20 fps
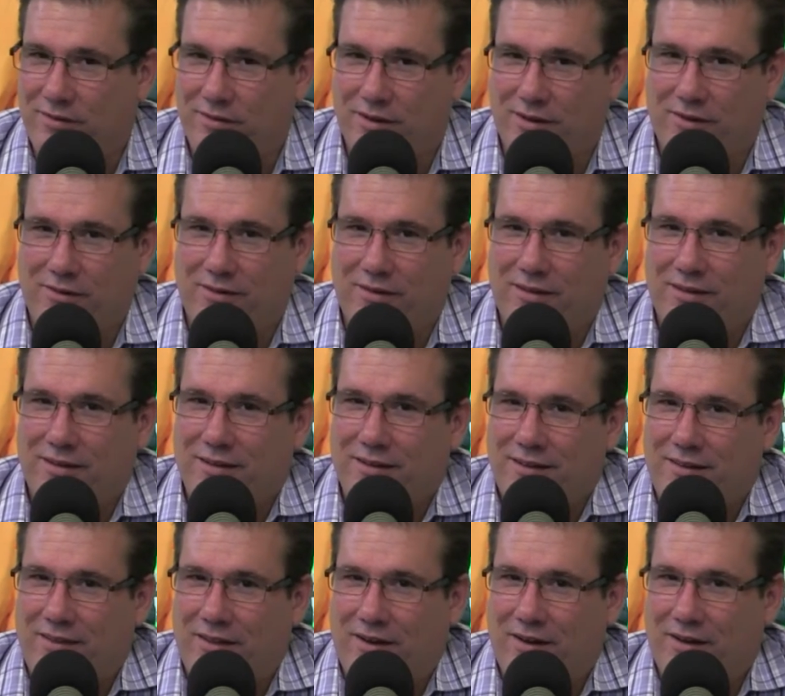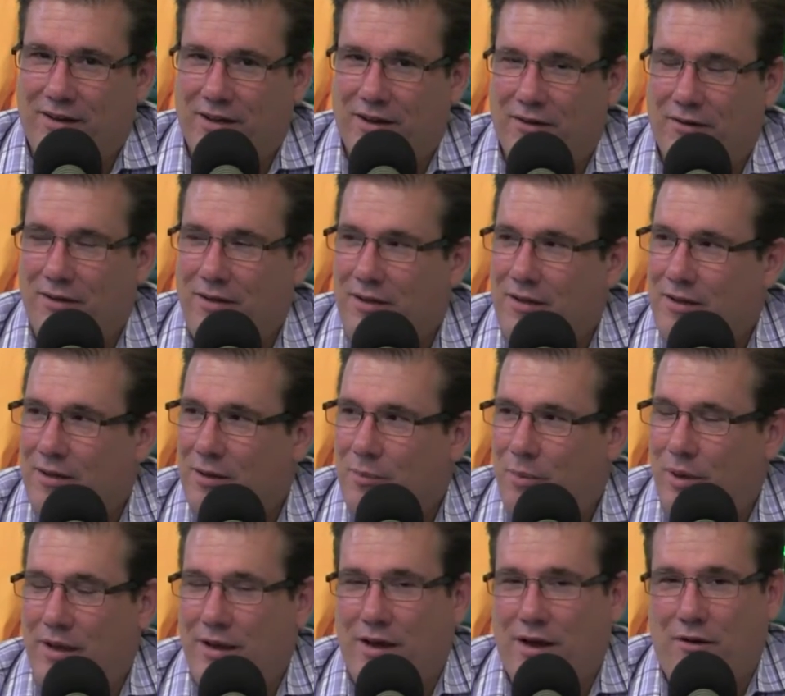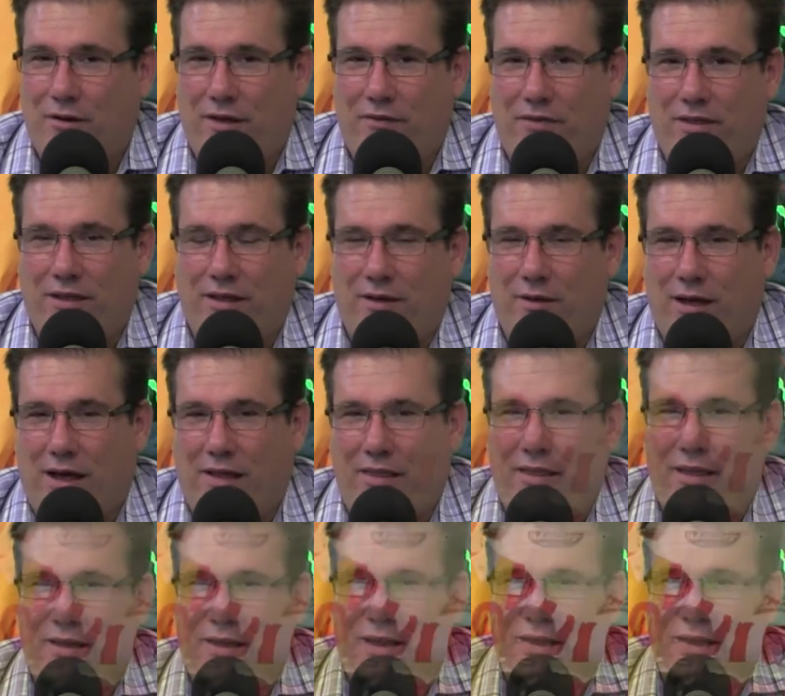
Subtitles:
So there you go. But you know what? I